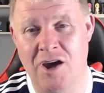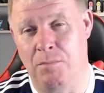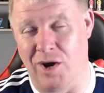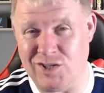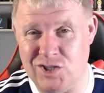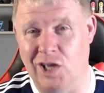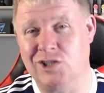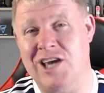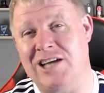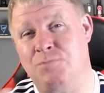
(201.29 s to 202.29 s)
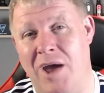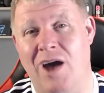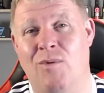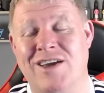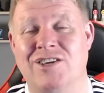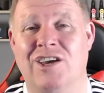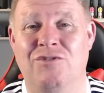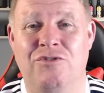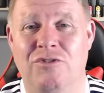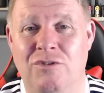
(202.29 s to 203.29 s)
but it still tastes better when
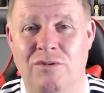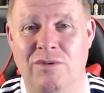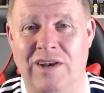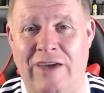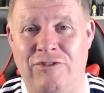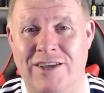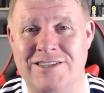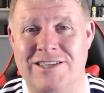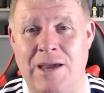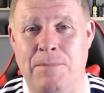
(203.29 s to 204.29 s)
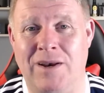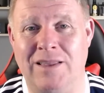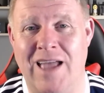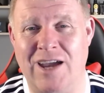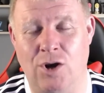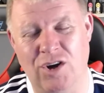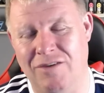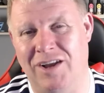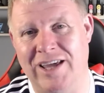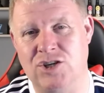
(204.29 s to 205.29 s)
you've left it steeping in there. You know, give
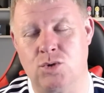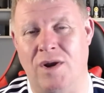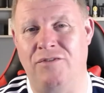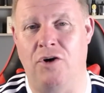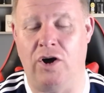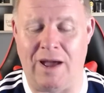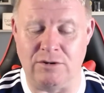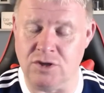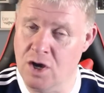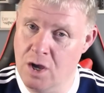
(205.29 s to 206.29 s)
it at least 24 hours.